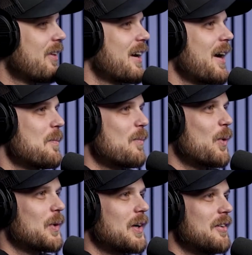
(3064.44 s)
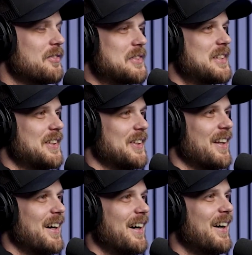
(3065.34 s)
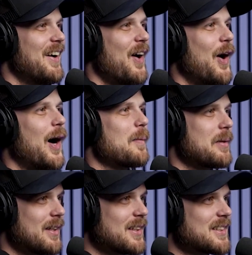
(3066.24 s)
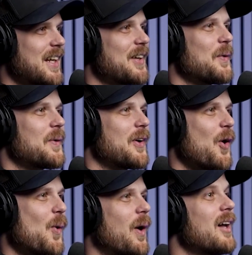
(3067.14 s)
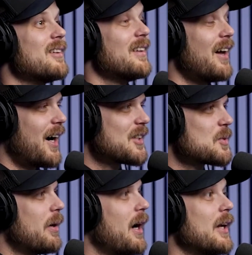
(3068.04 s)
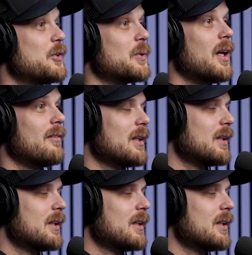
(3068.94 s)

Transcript: I think I'm more of still a hobbyist. I don't go a lot, but I do love